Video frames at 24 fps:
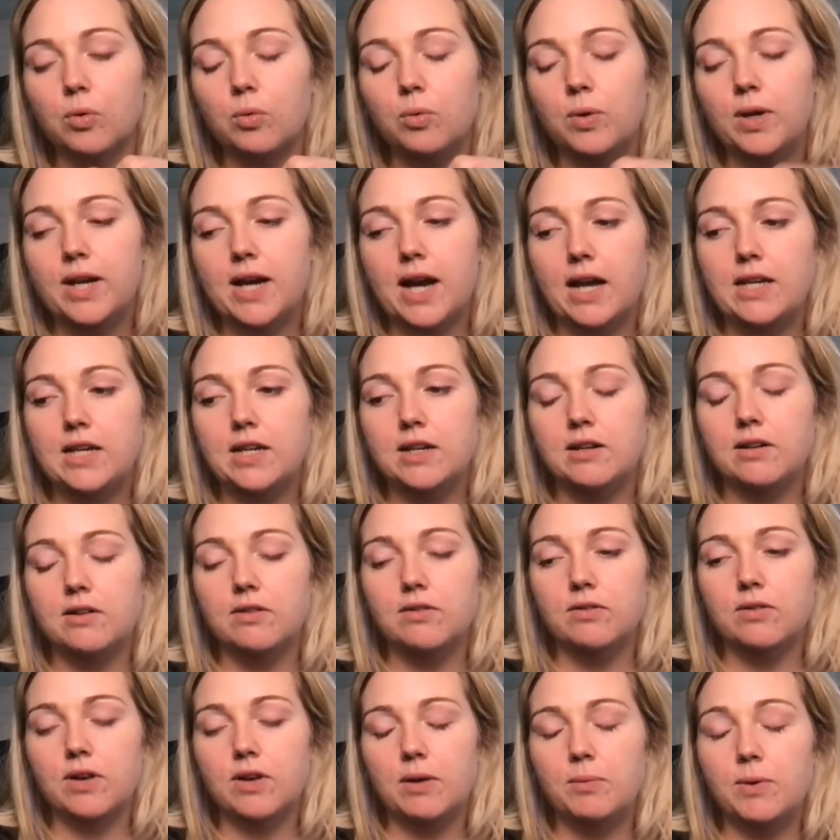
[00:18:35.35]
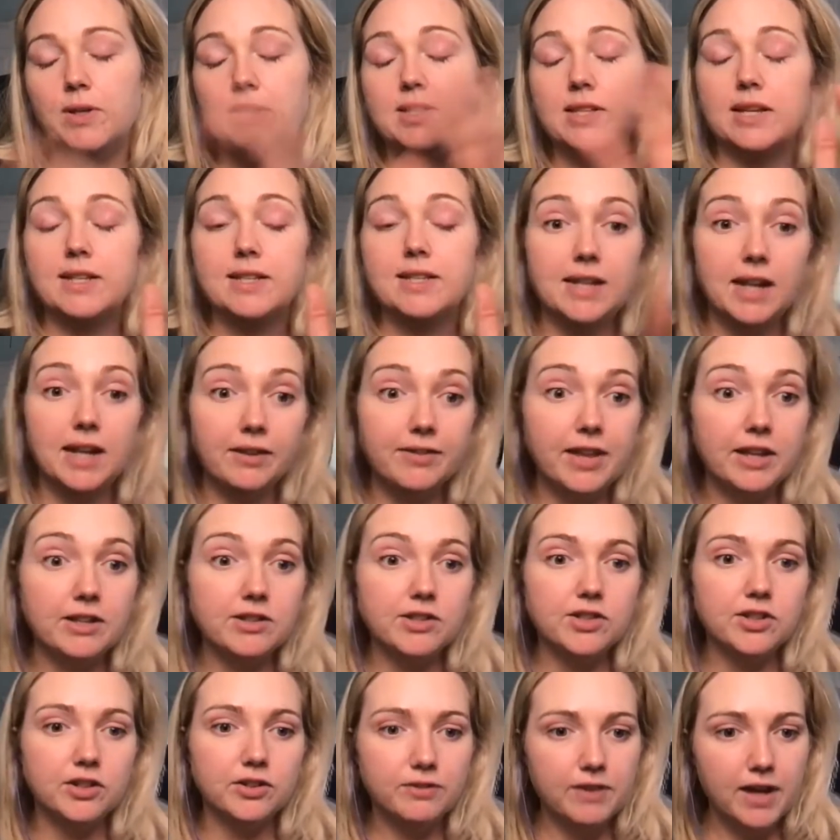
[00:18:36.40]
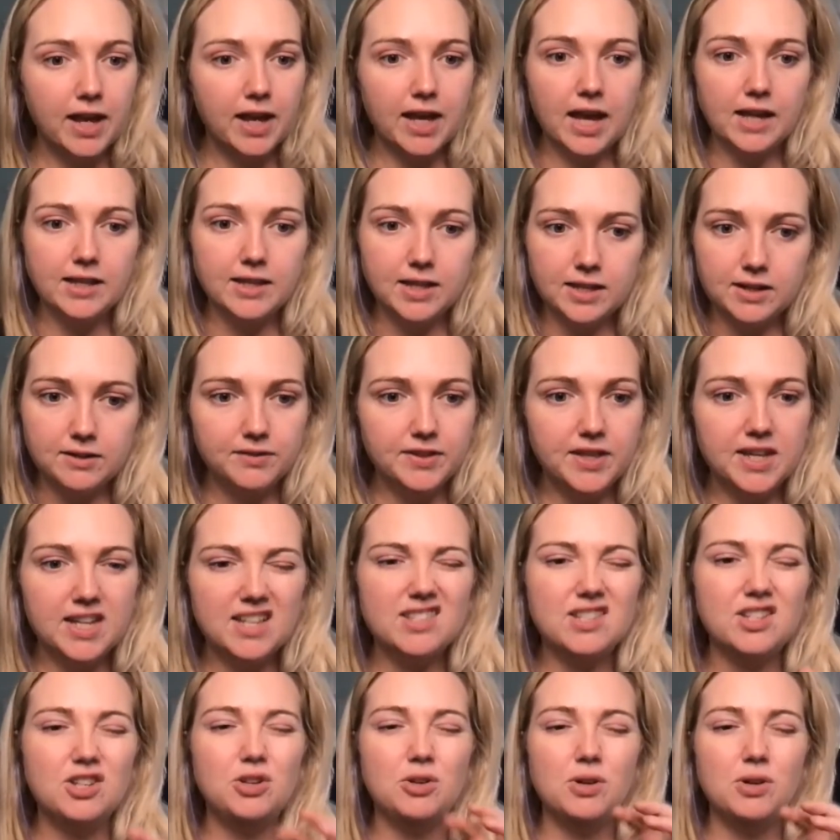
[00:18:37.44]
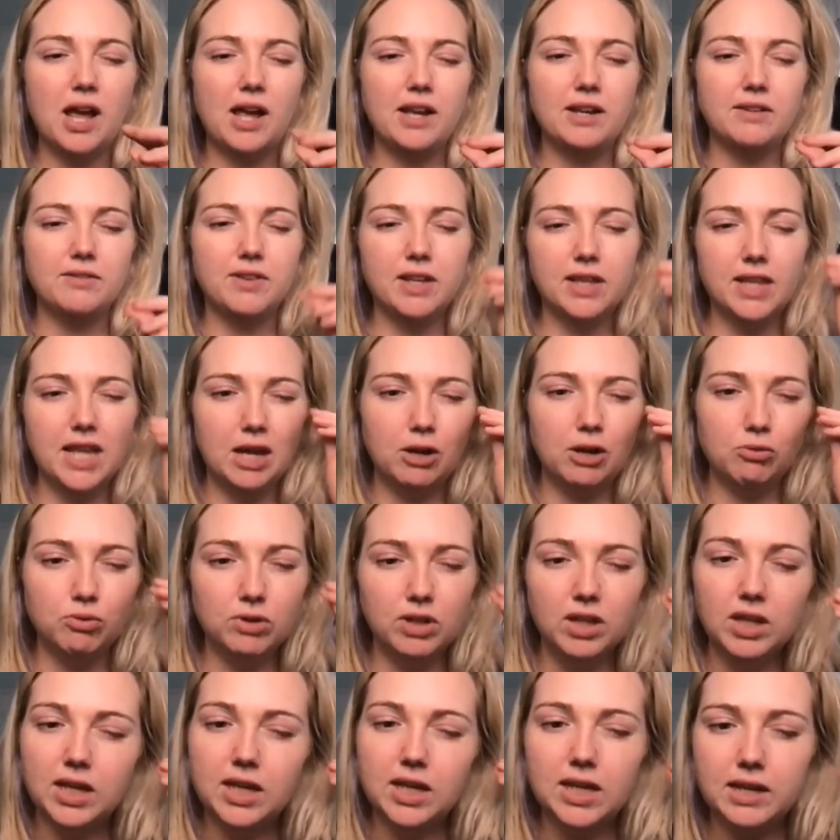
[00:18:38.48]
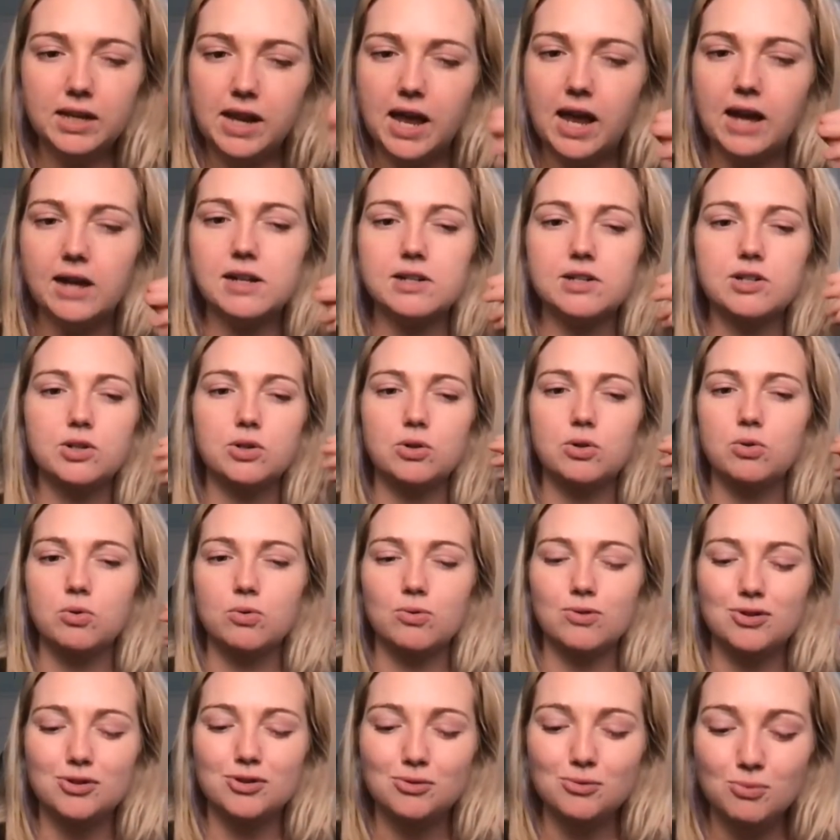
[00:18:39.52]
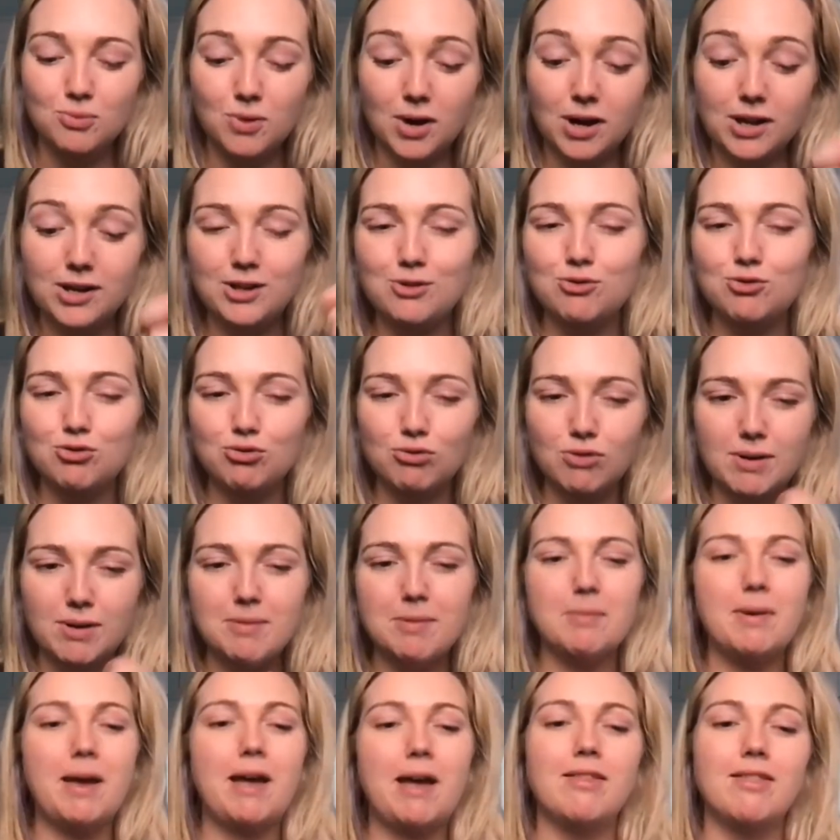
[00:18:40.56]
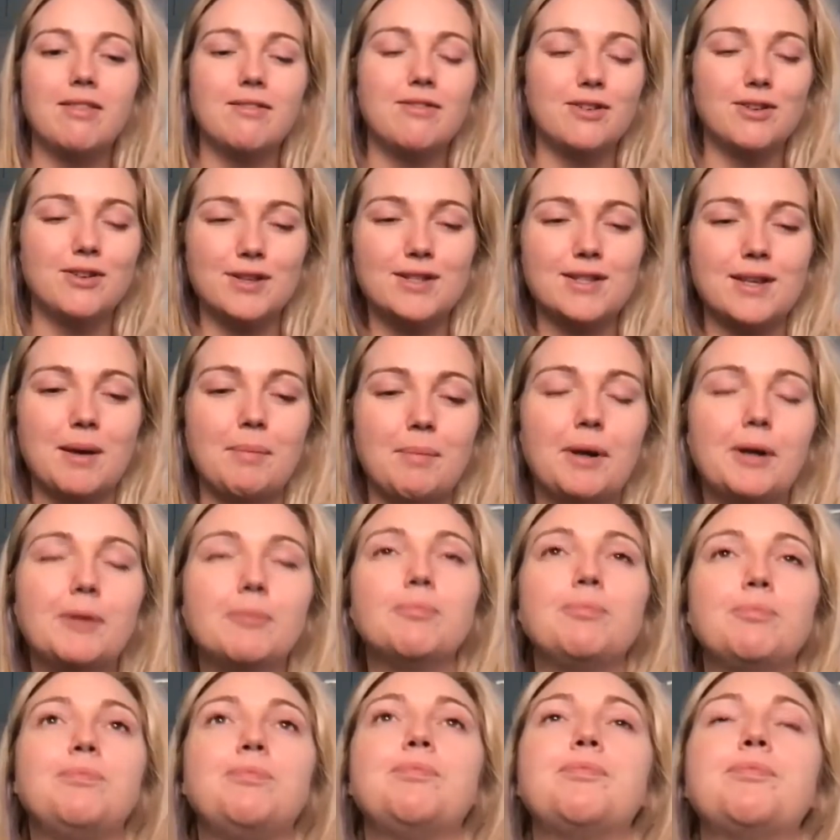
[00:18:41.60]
once I send out that survey at the end of this, and you kind of can like really connect to what you dream about for the summer.